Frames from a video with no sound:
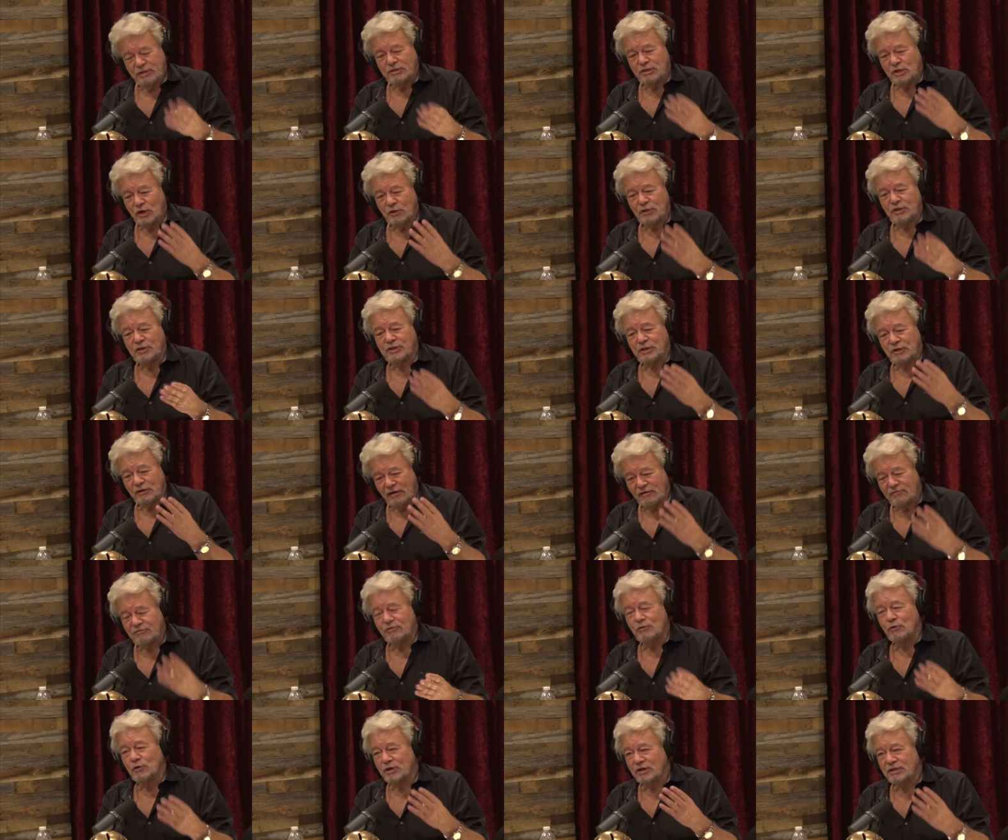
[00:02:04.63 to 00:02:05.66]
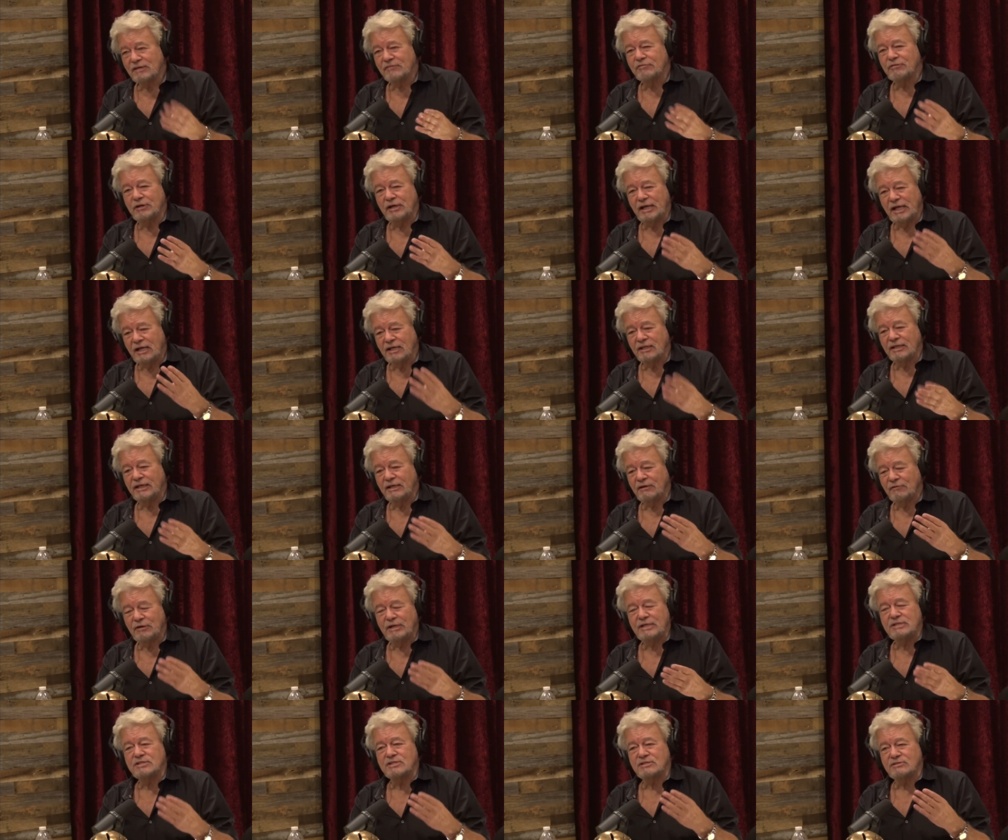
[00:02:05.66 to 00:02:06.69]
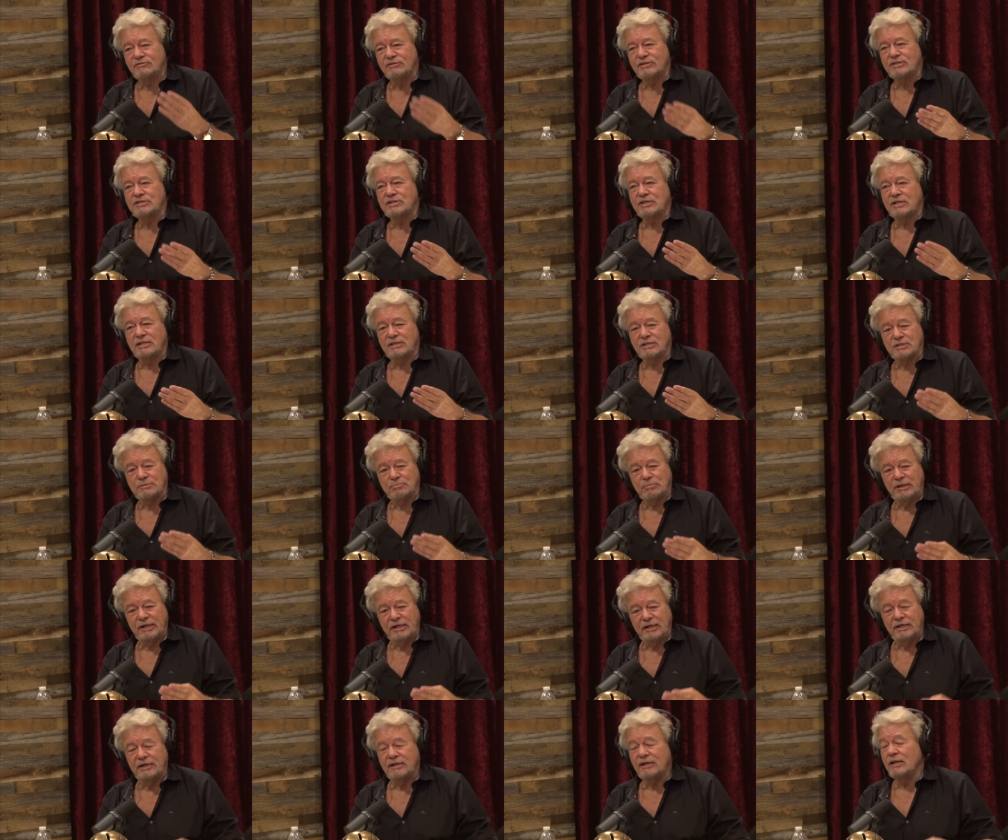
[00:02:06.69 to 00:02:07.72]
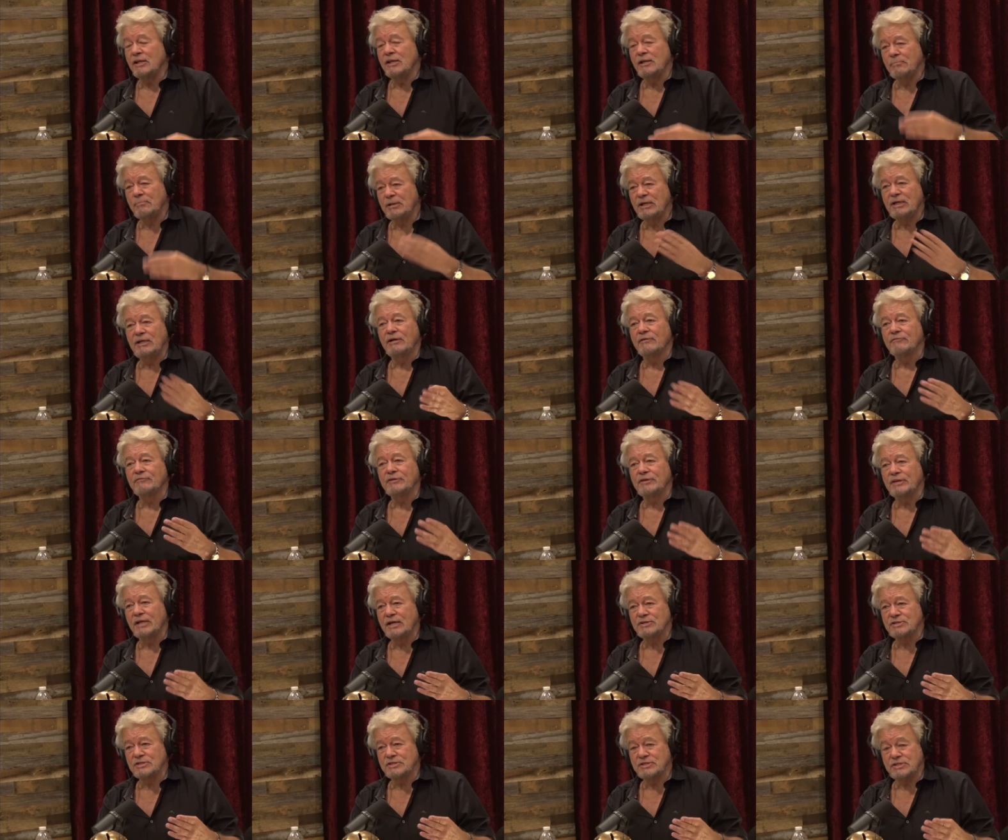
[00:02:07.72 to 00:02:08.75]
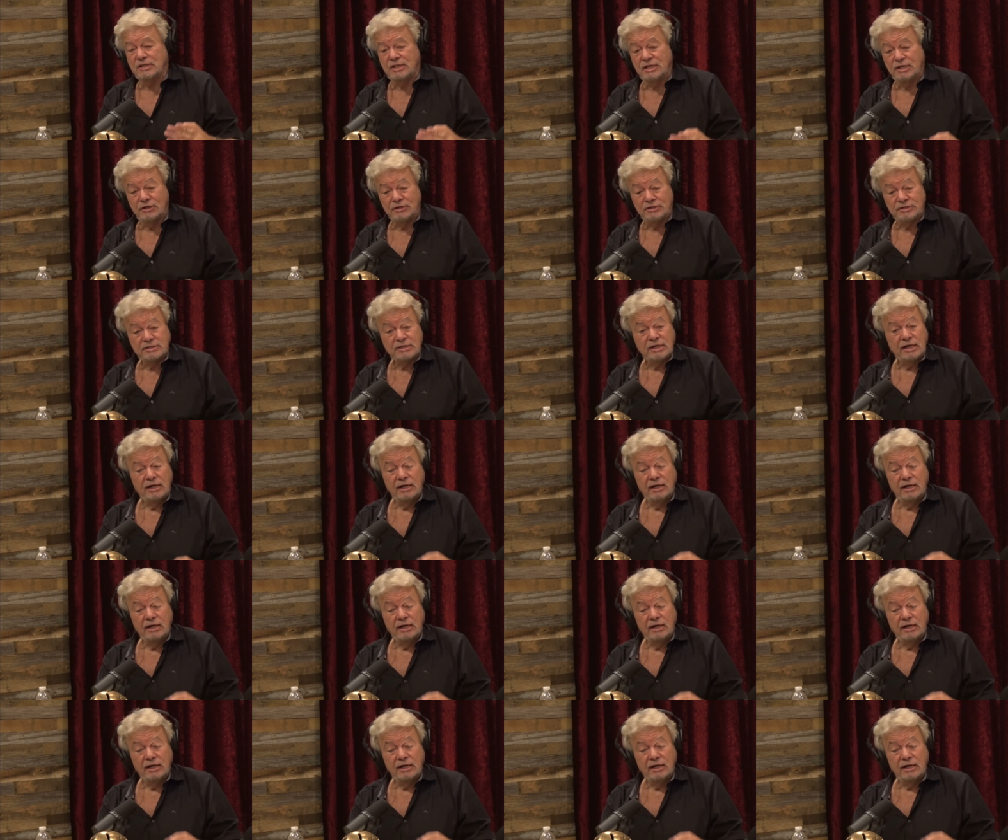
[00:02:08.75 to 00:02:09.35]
know that there are four different alien races visiting this planet, and they've been here for thousands of years.